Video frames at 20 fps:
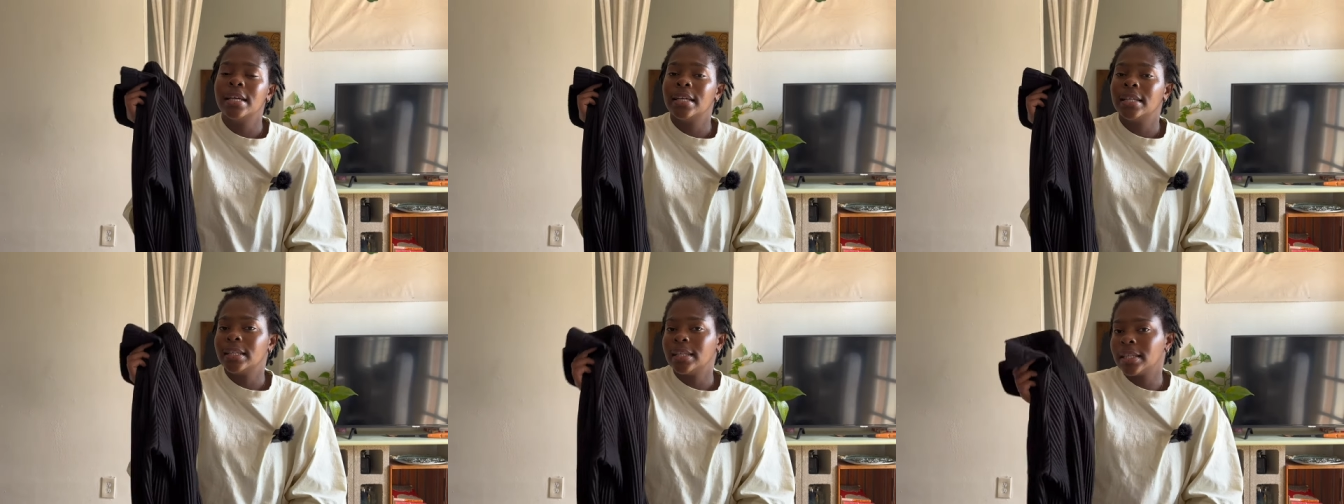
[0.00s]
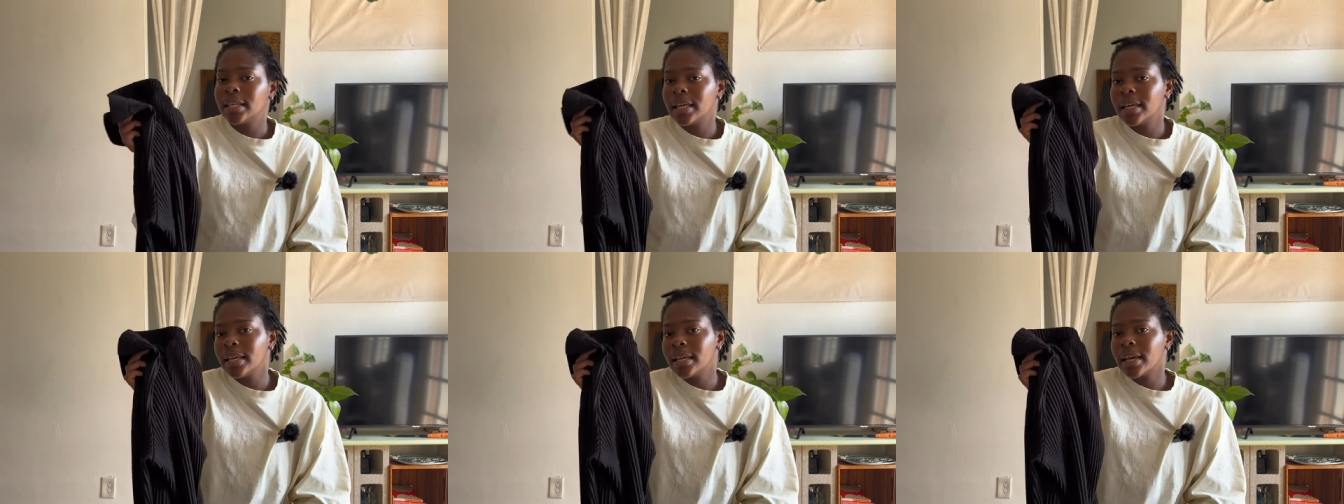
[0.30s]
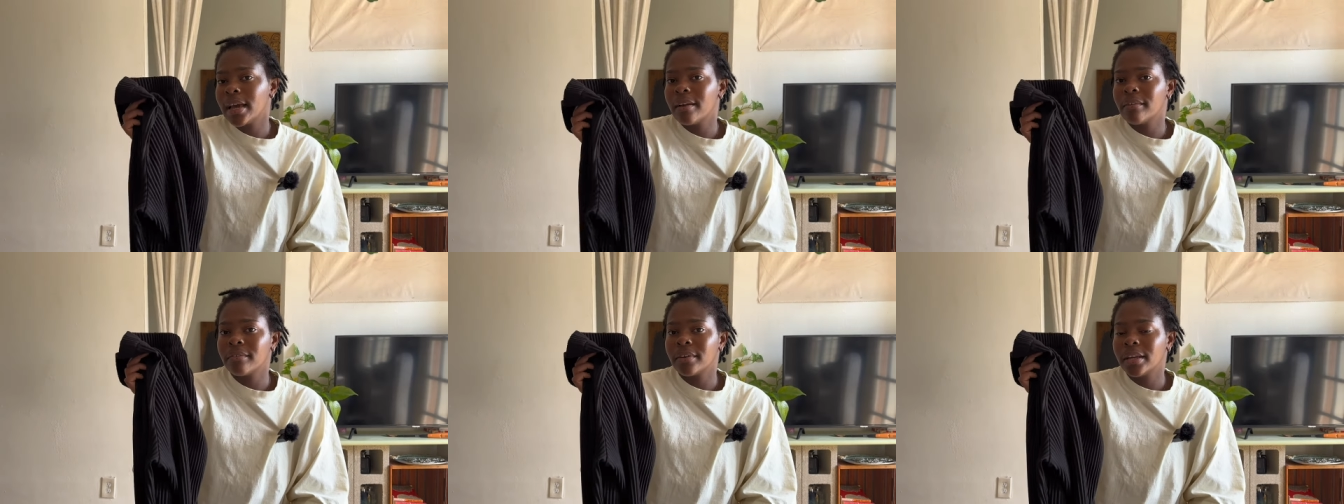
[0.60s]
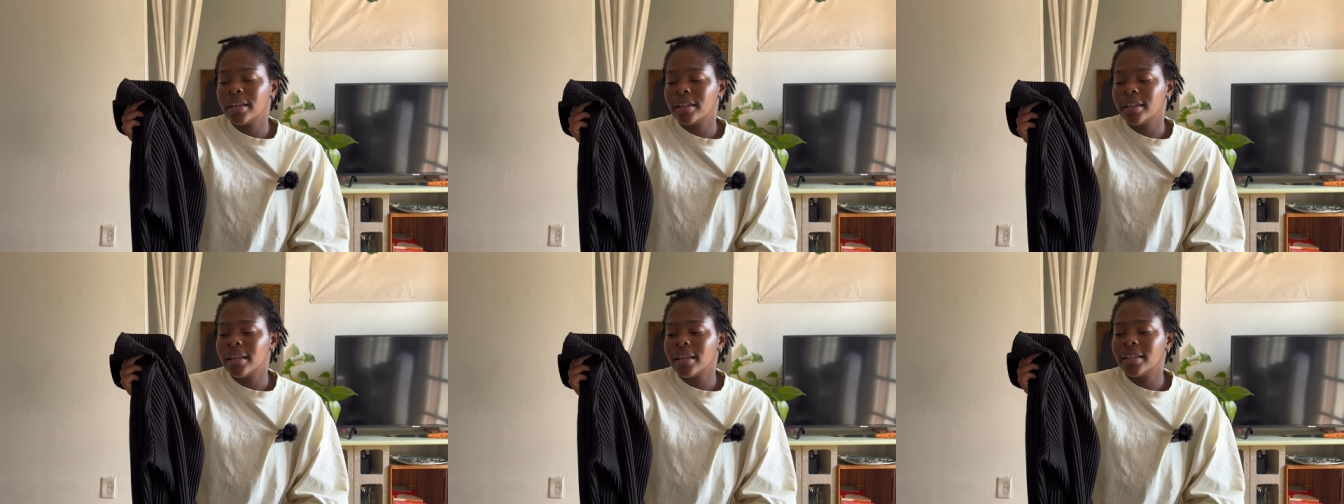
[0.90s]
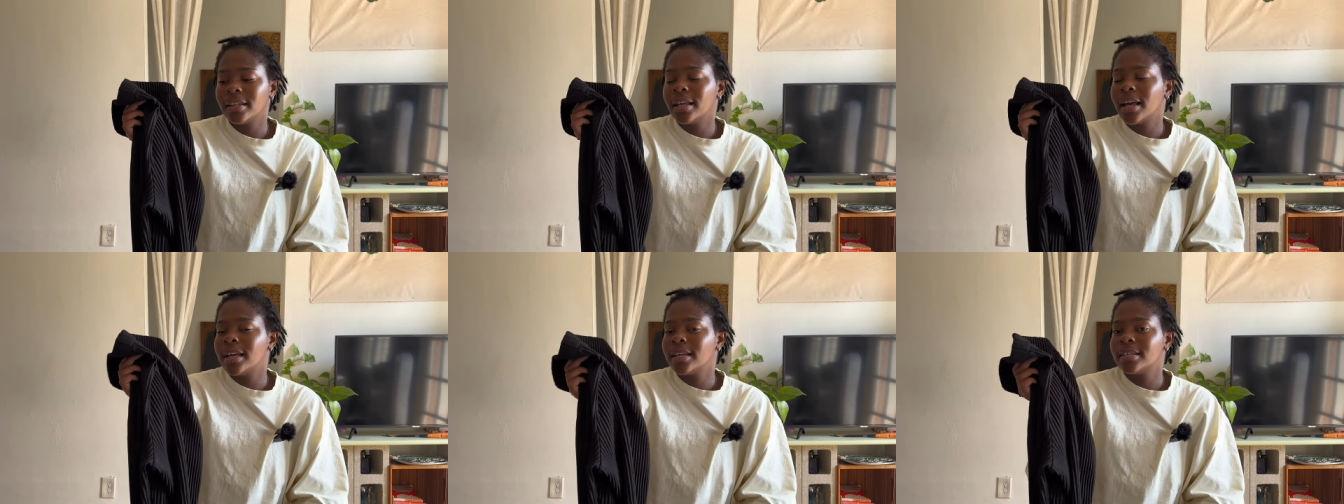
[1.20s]
link everything
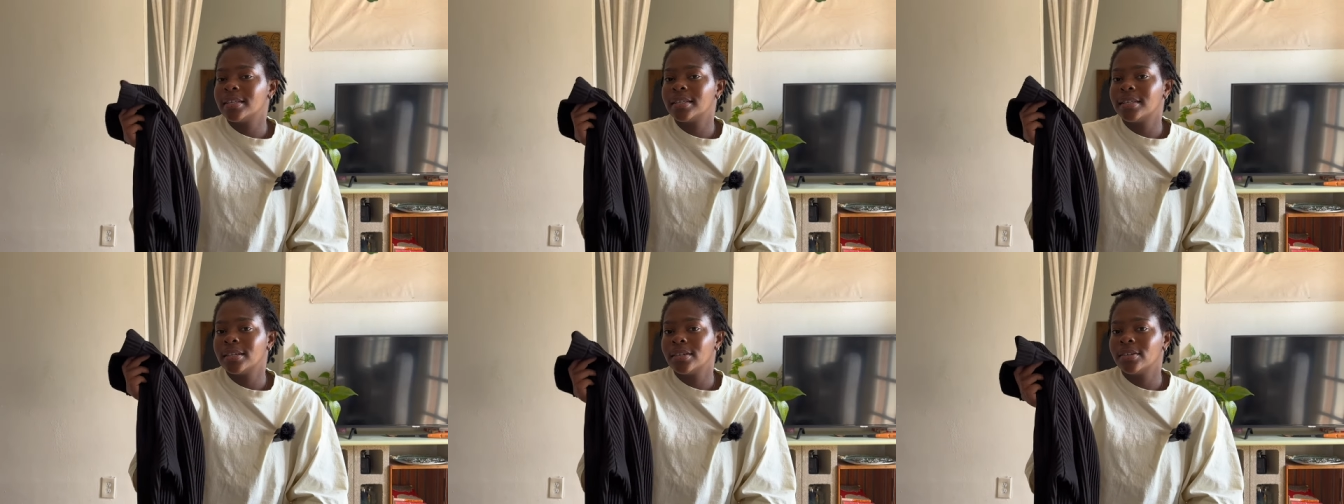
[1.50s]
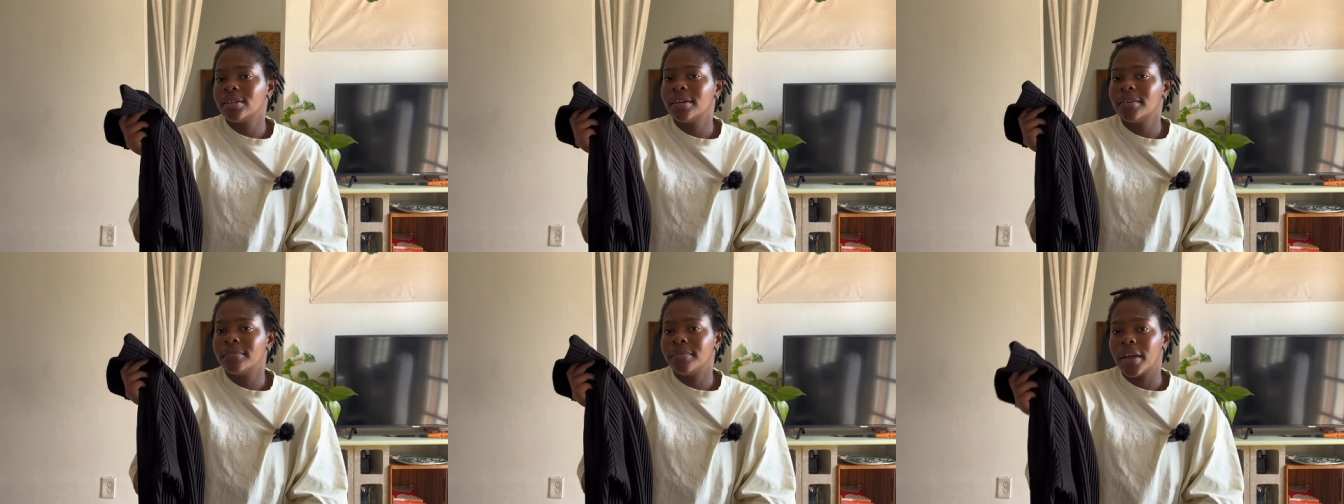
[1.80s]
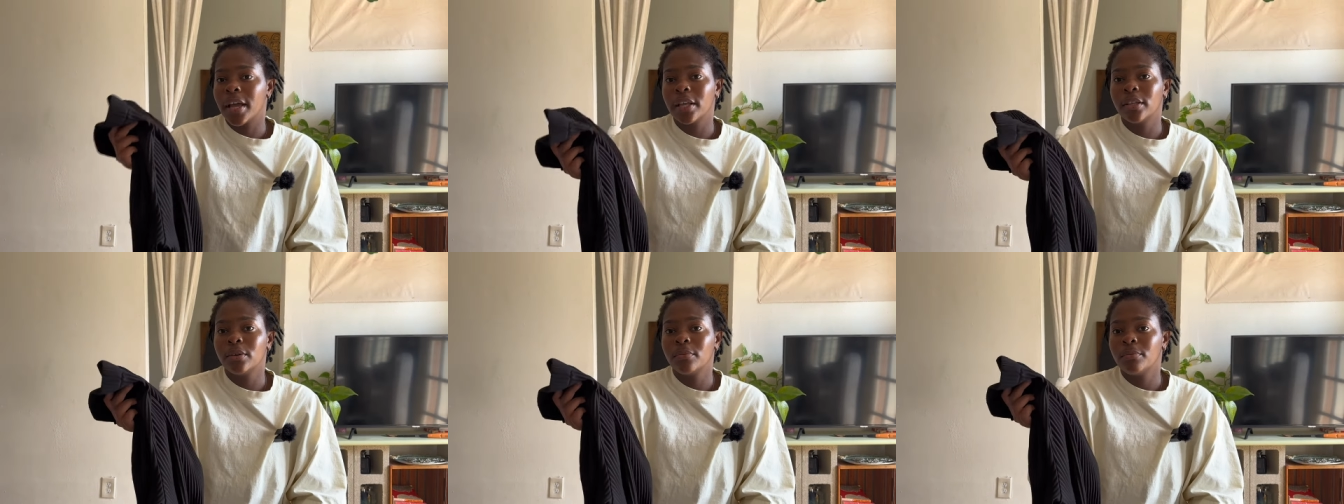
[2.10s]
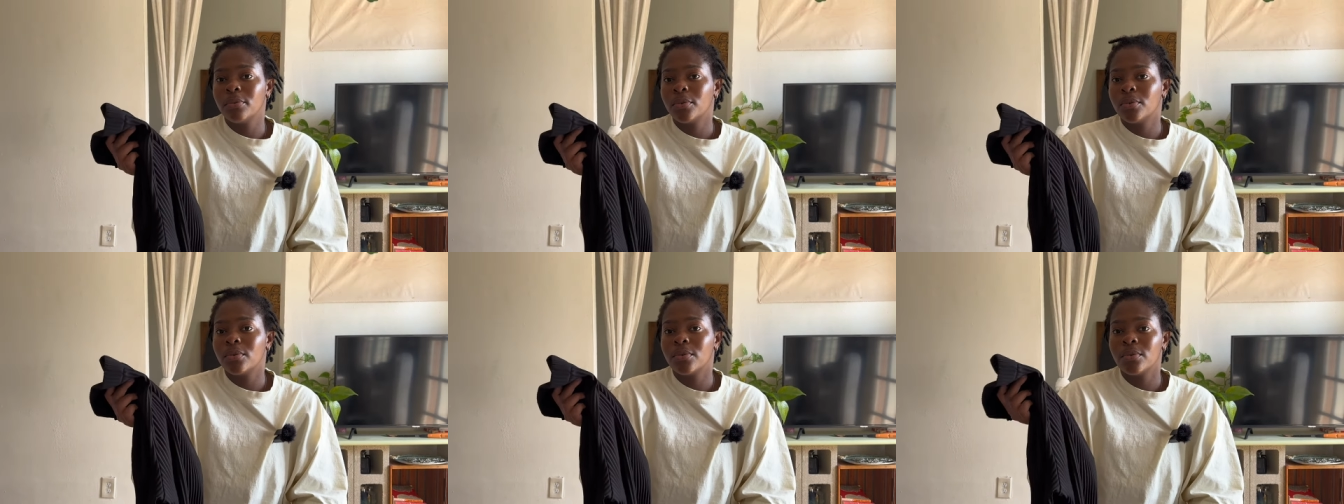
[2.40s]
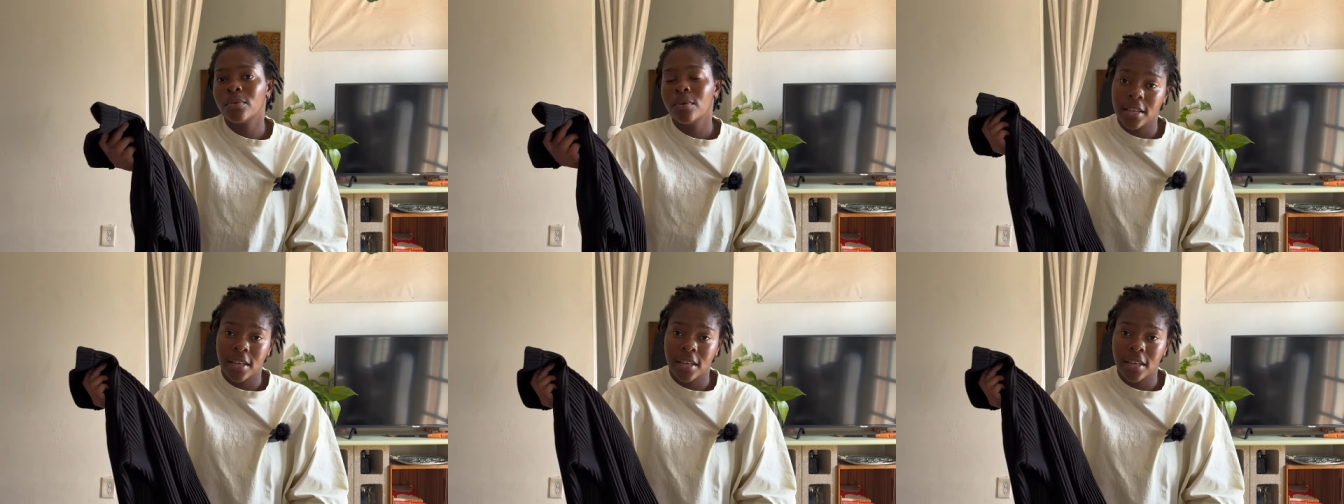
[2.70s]
that is still available